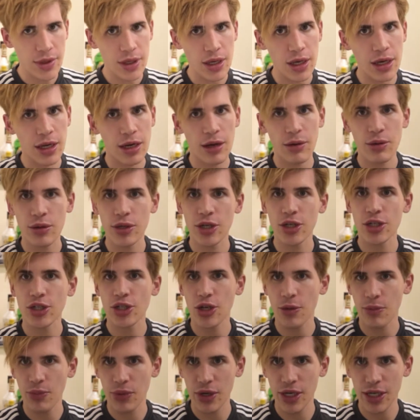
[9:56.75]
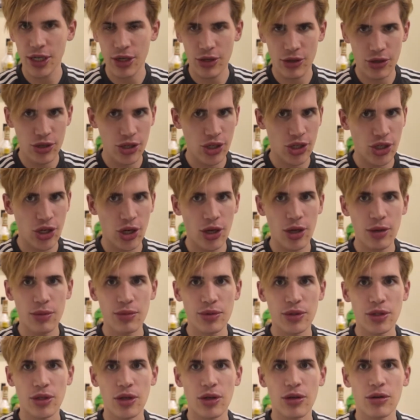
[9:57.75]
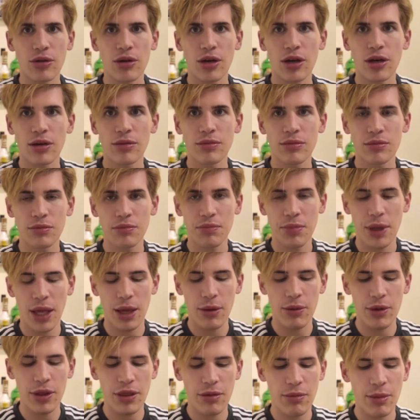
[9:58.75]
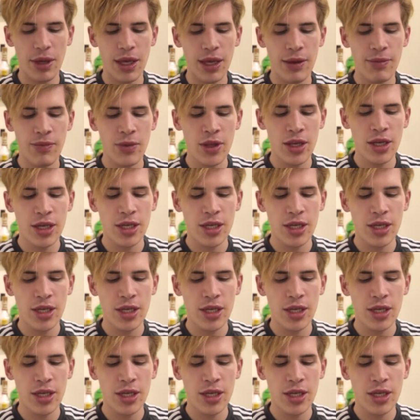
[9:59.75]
and I want to do a pretty good job, so bear with me.